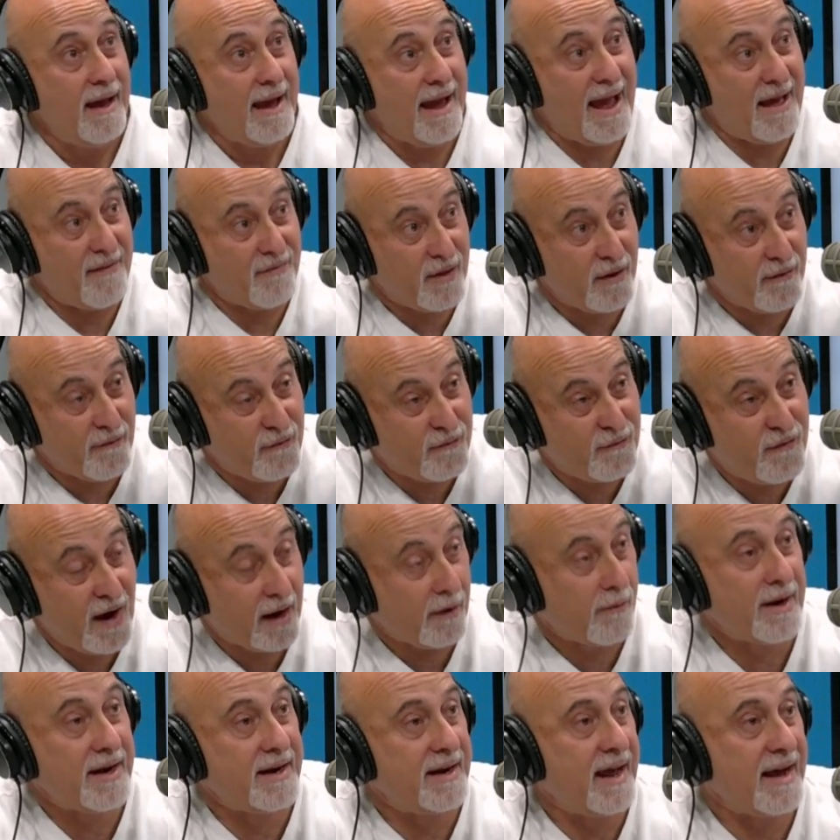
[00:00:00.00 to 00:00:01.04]
And the
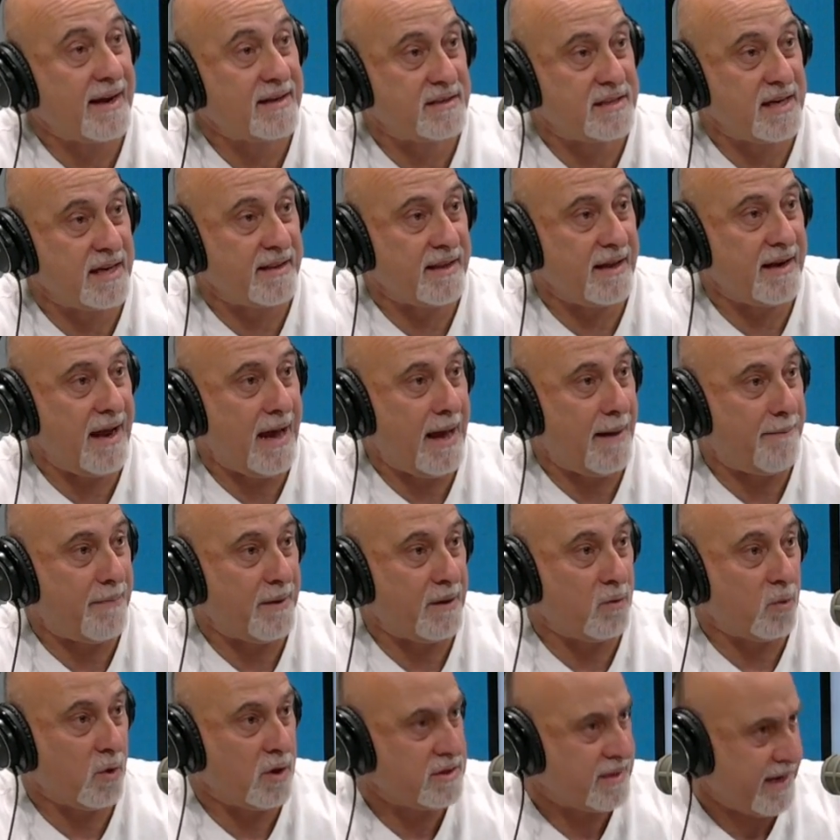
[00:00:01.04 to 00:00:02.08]
very next thing that
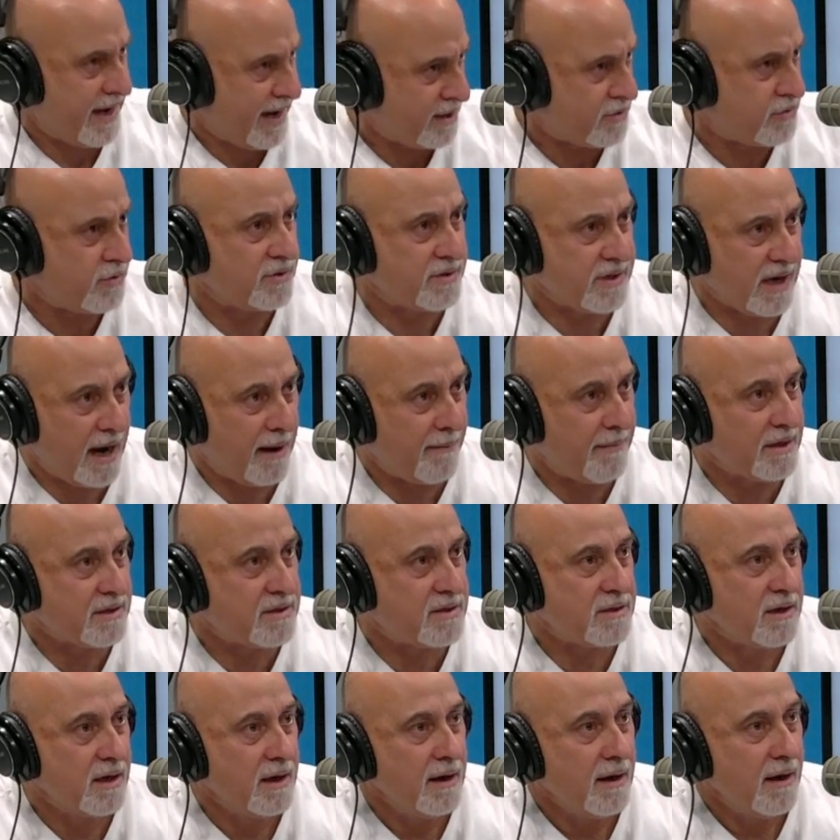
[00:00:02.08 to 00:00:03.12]
happened was Andrew
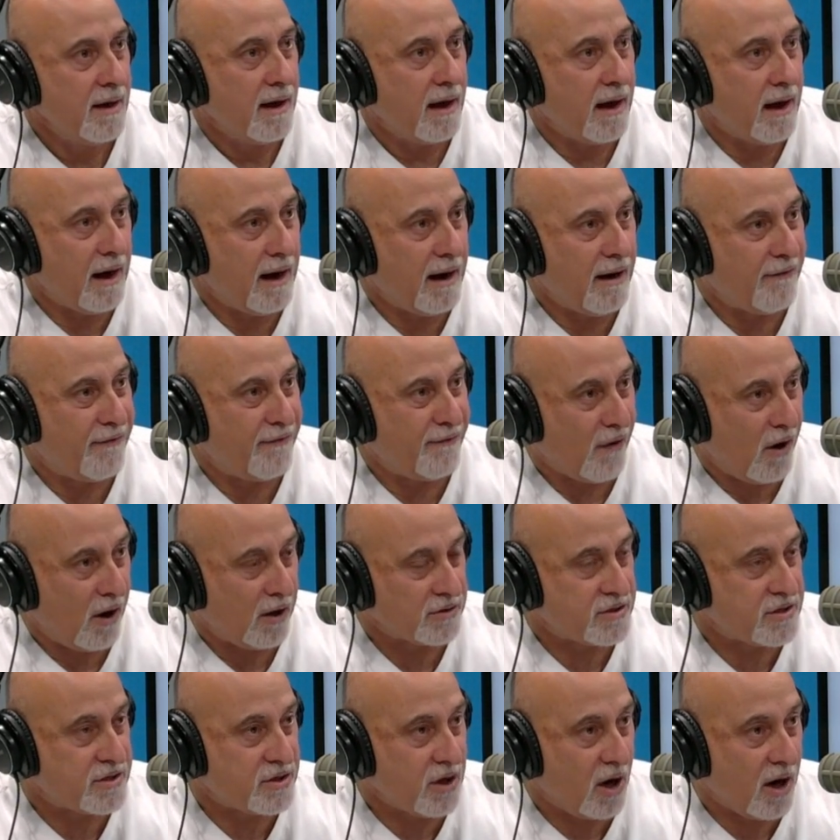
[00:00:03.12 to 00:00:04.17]
Thomas,
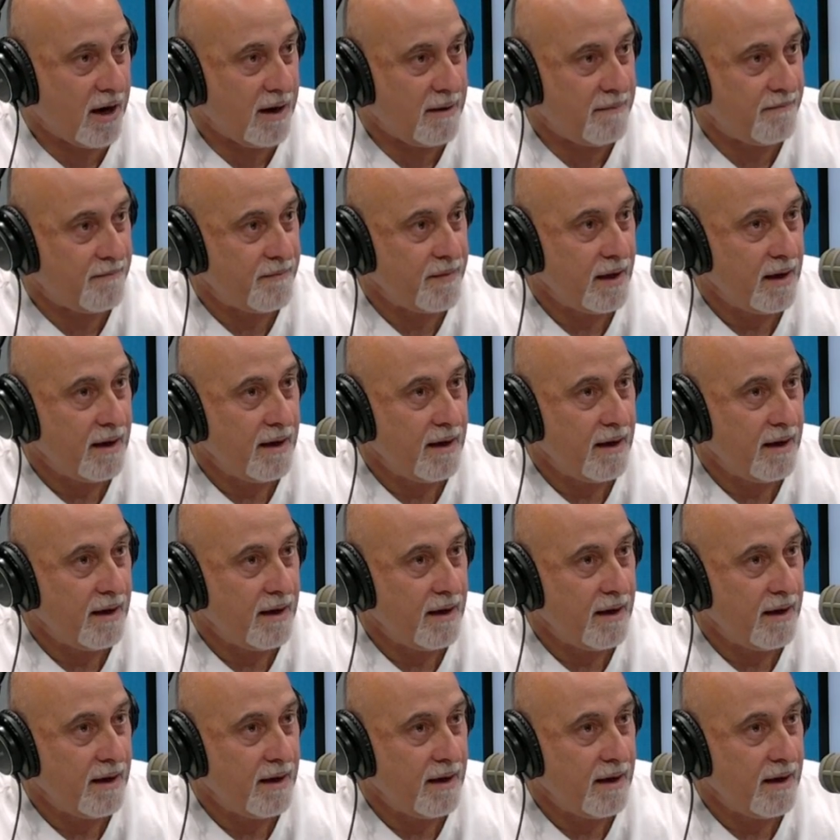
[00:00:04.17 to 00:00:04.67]
false start.